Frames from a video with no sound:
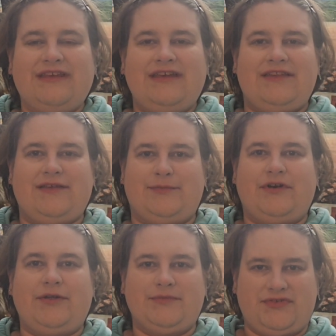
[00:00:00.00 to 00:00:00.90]
The
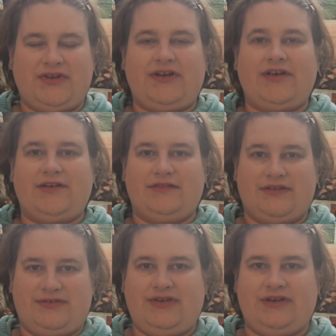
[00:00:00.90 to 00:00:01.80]
prompts are
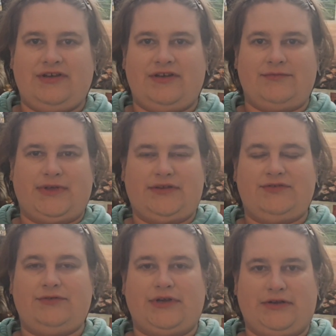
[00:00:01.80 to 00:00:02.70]
listed on my
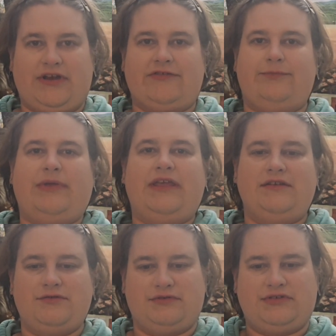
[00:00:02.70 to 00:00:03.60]
Storygraph
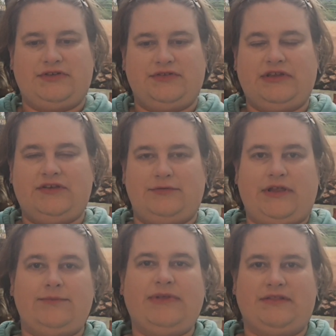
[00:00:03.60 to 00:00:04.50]
page, which is linked
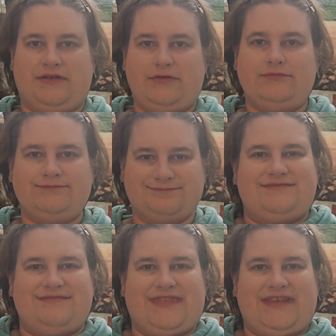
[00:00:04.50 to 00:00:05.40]
right below.
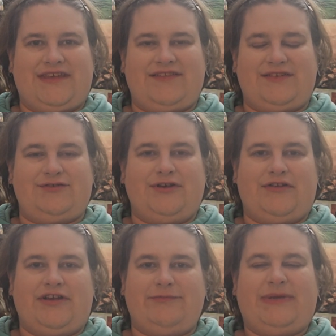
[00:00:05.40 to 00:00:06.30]
And the
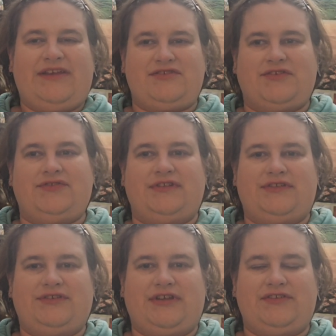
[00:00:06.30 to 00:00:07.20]
Storygraph page also
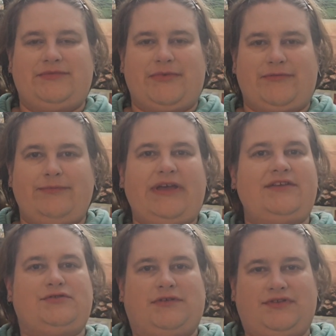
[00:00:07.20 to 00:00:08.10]
lists some of my
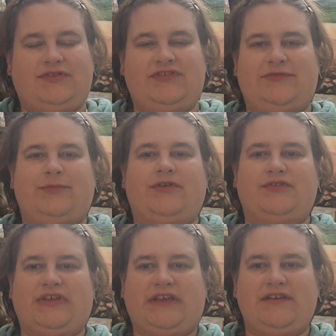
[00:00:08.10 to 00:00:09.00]
choices of books
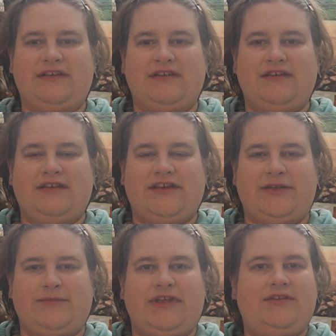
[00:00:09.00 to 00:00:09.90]
that I
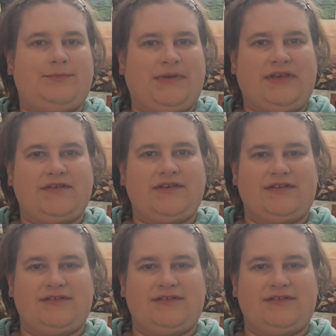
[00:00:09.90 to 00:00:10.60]
might pick.